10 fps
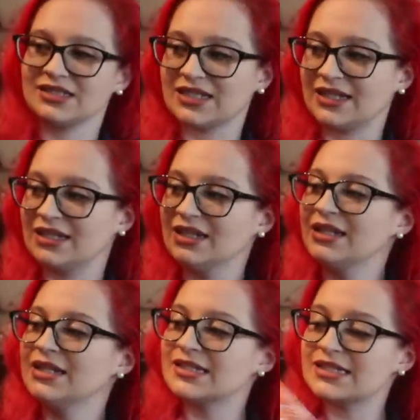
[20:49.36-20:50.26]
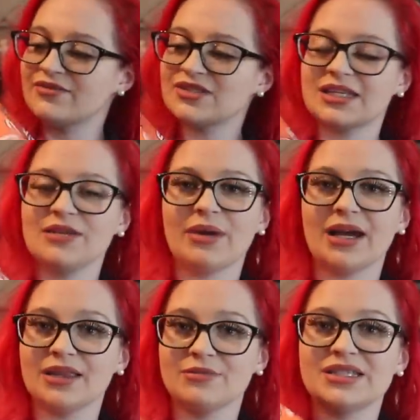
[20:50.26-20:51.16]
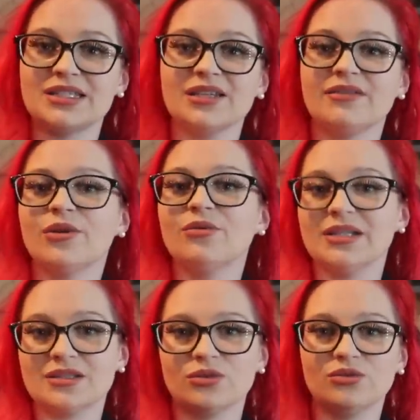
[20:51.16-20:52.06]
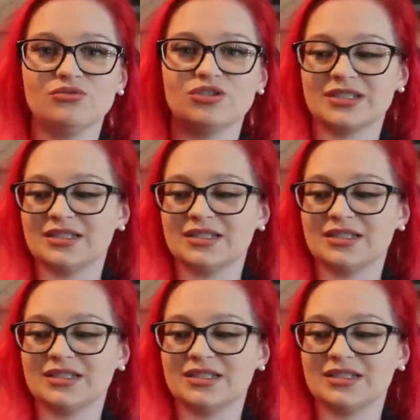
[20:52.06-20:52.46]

I say, seventeen pounds. The material is gorgeous.